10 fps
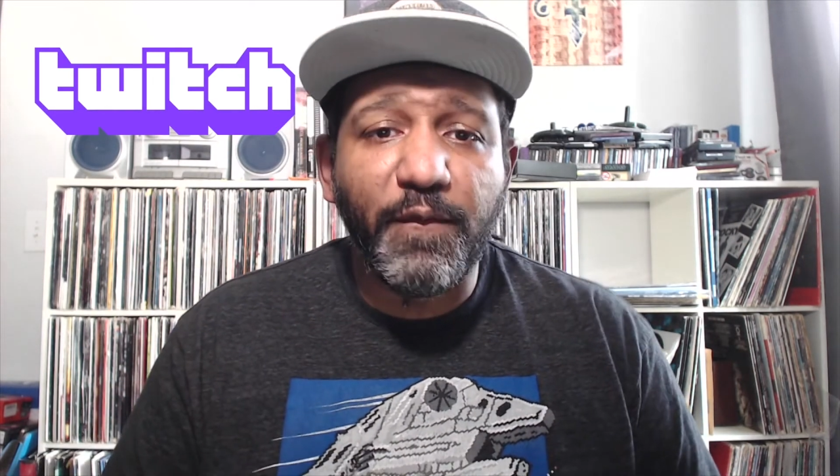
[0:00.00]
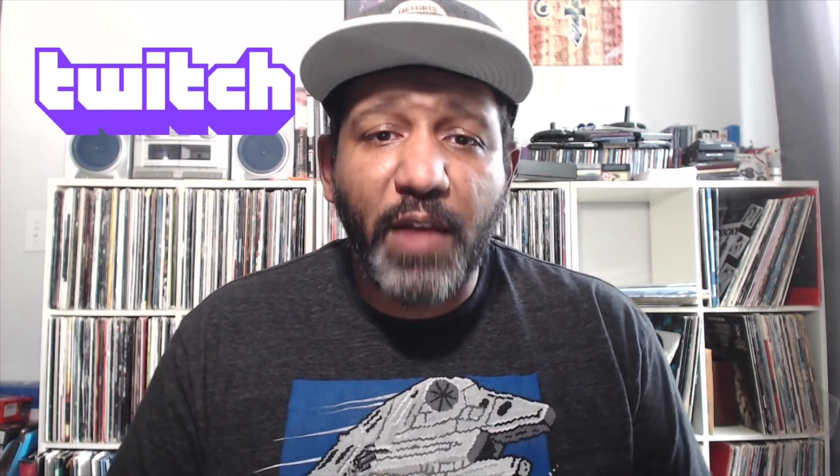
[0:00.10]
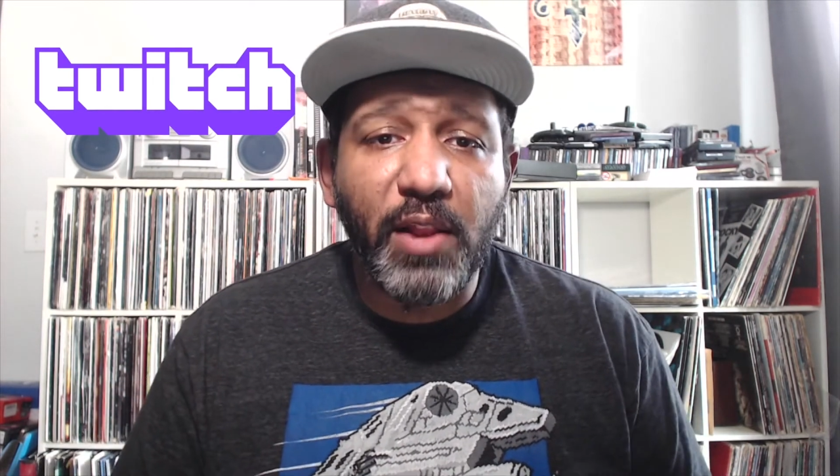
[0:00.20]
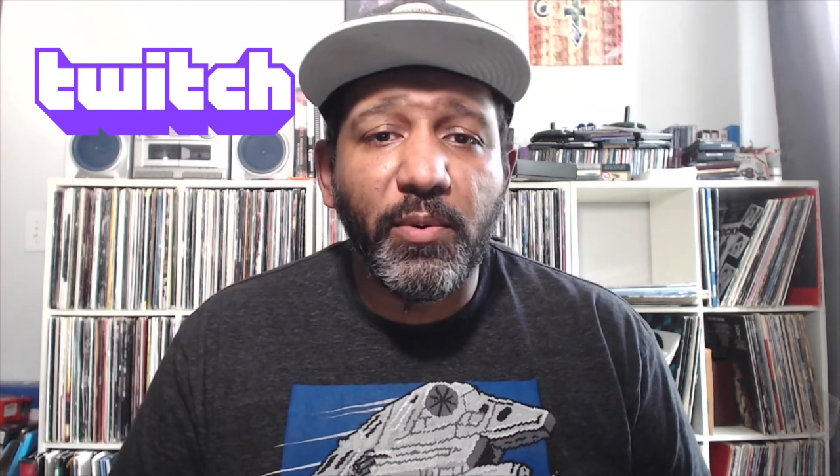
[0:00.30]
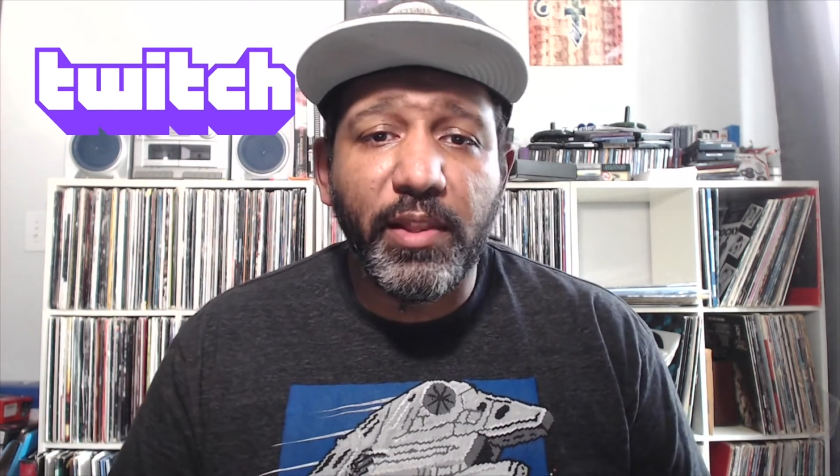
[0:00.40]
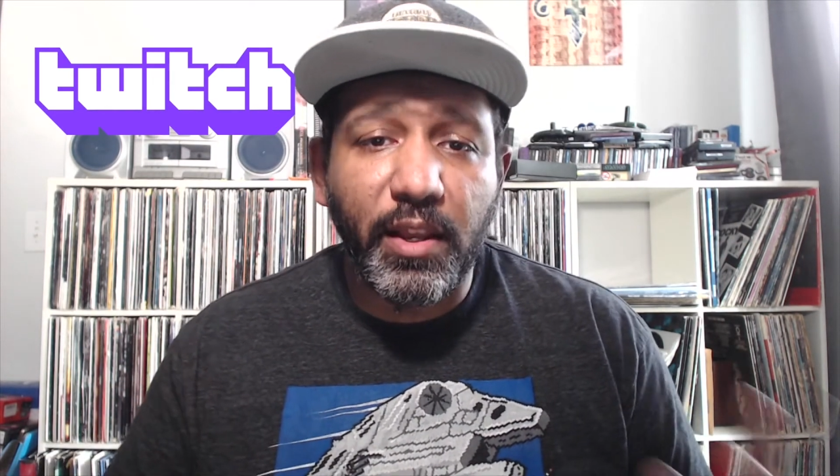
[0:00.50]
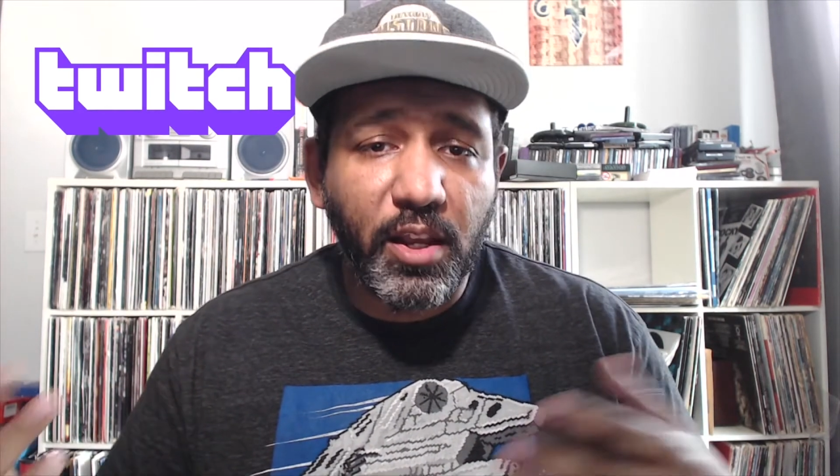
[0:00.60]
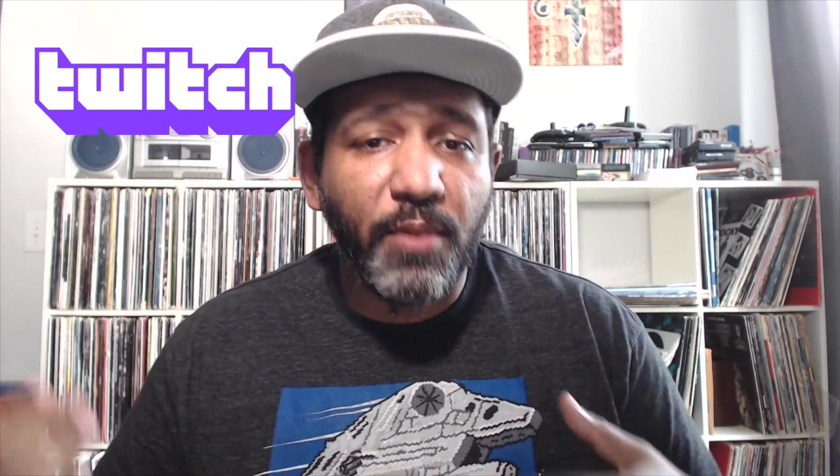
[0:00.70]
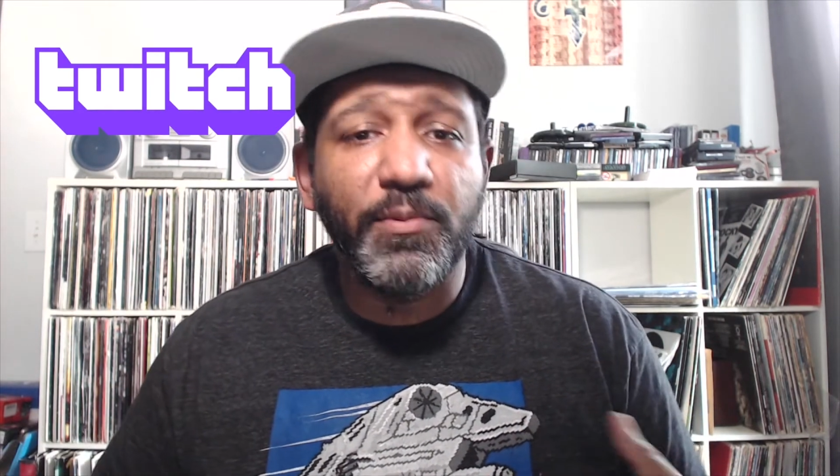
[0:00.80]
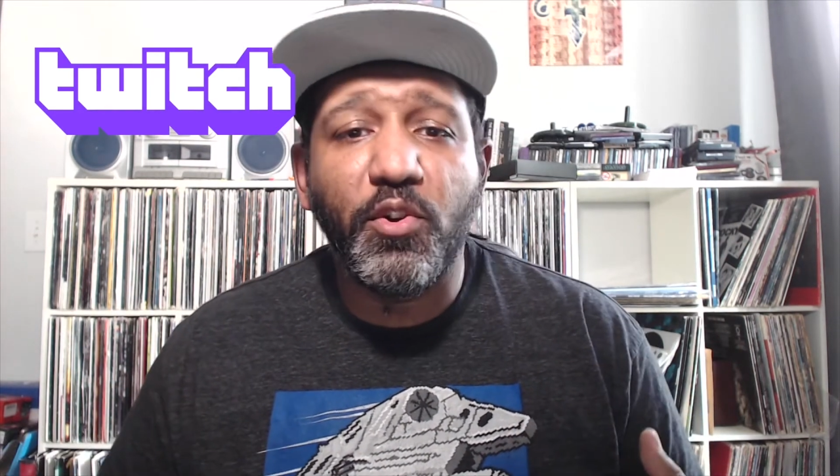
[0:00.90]
following that
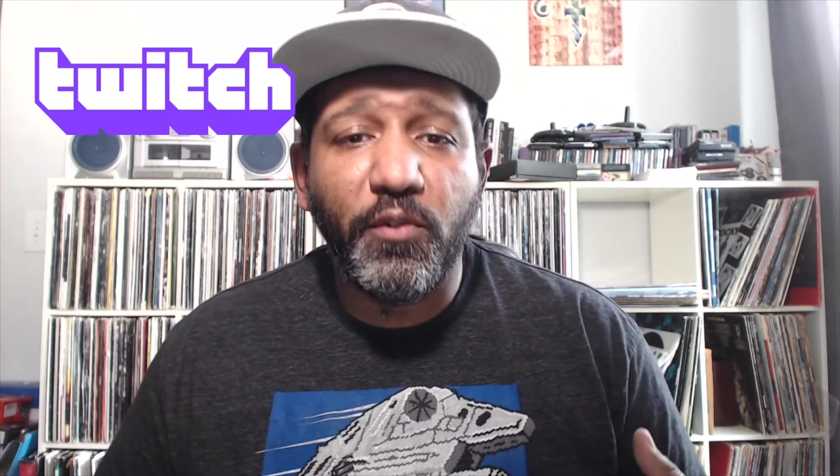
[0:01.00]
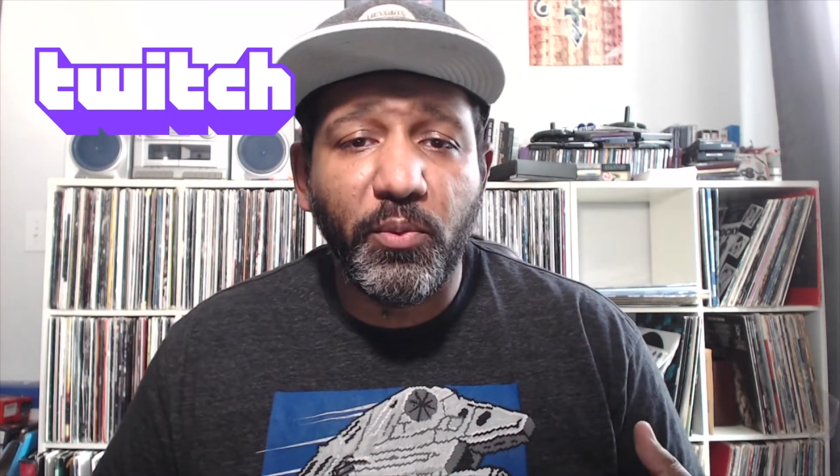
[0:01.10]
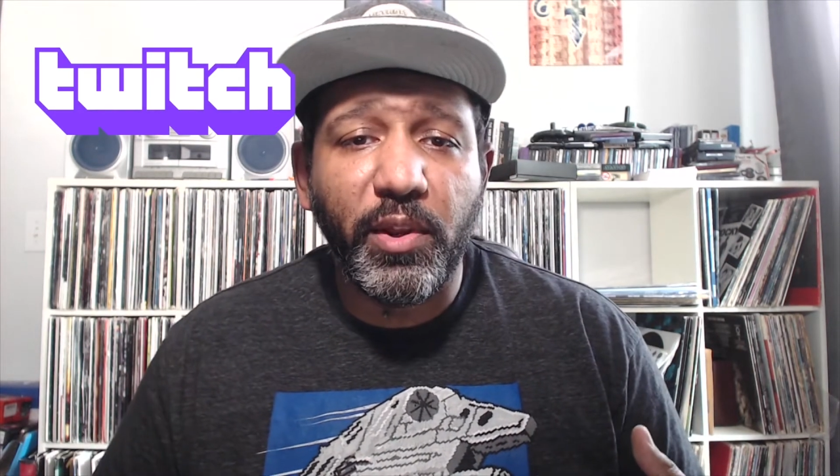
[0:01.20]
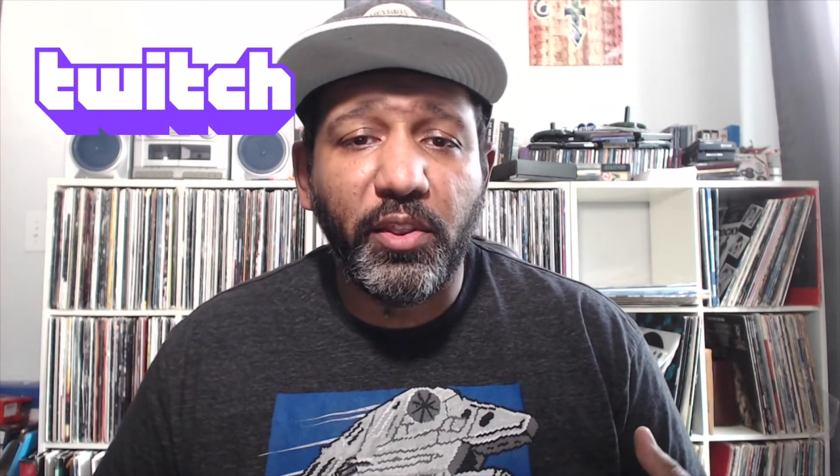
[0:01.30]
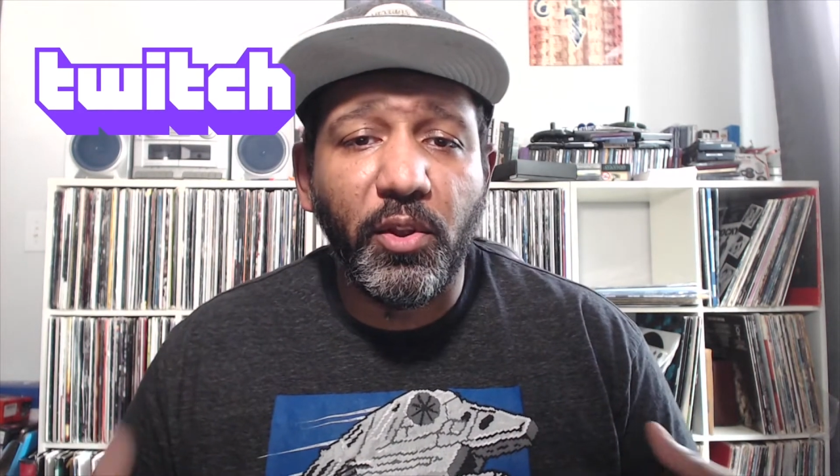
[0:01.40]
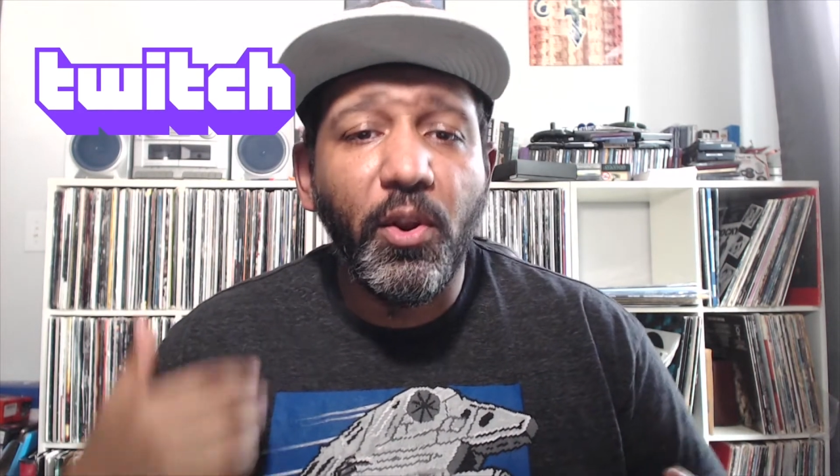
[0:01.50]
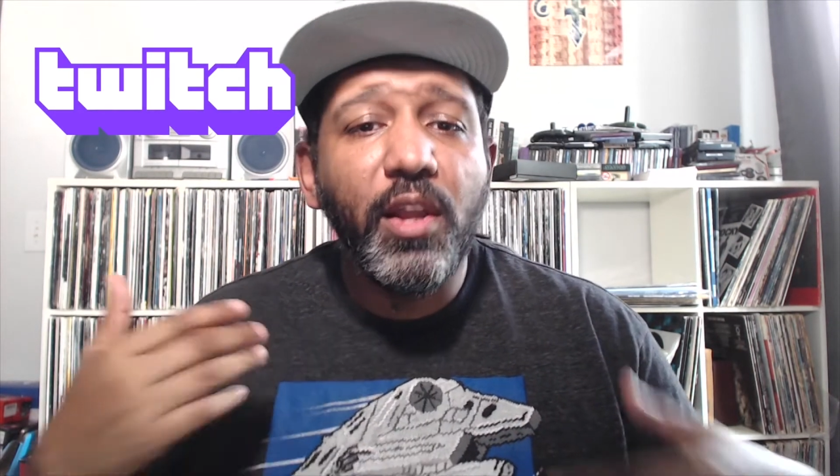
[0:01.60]
comes over with you.